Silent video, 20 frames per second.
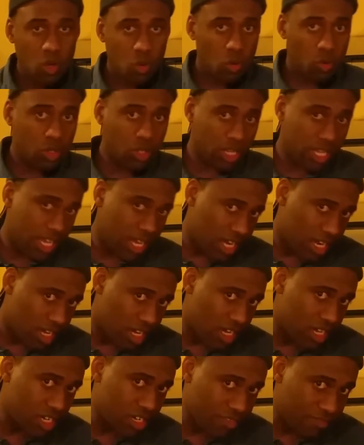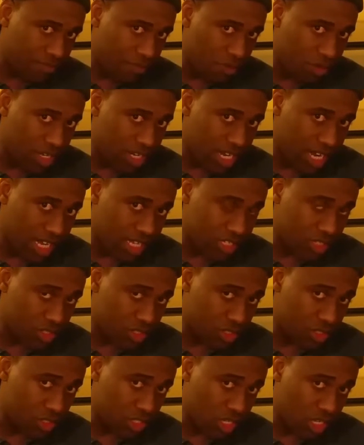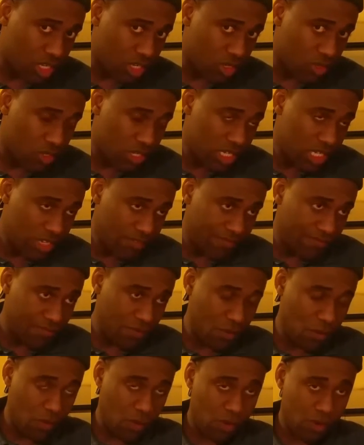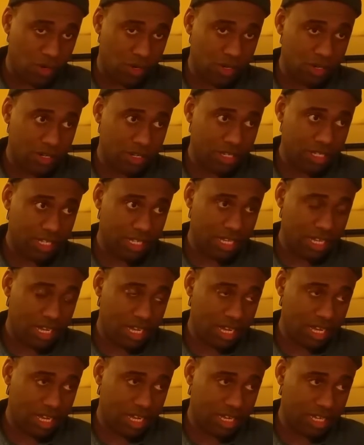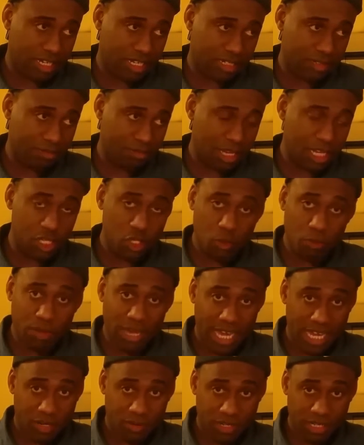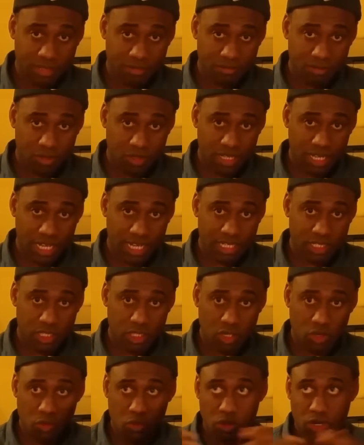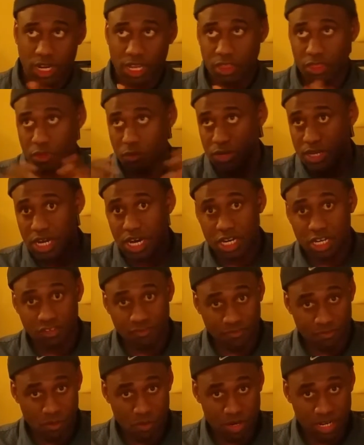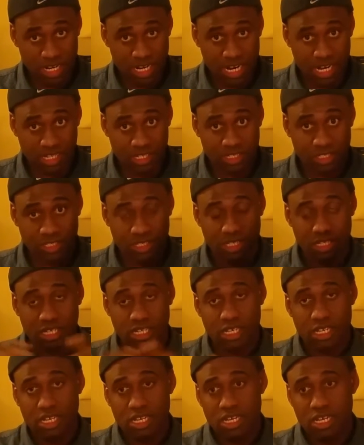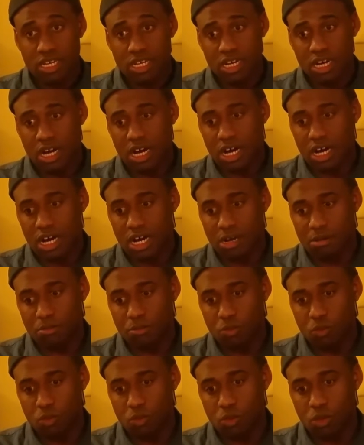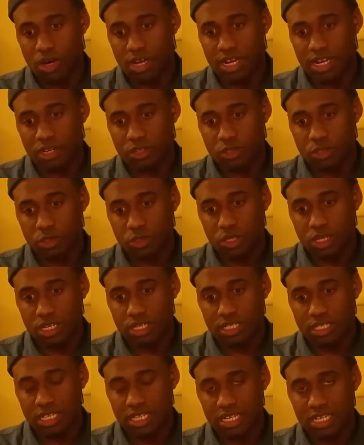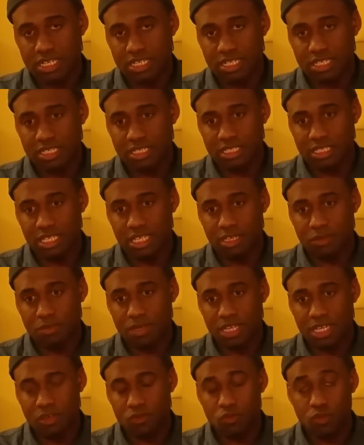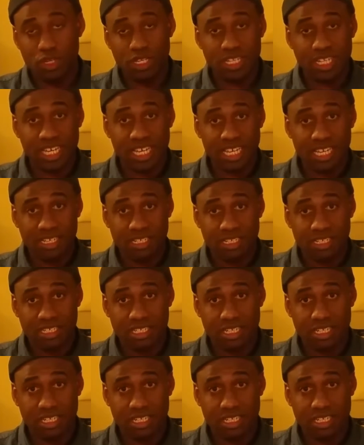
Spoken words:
We're looking at $140 or so for a new battery. Okay, so we're at $340. What else? The DME relay.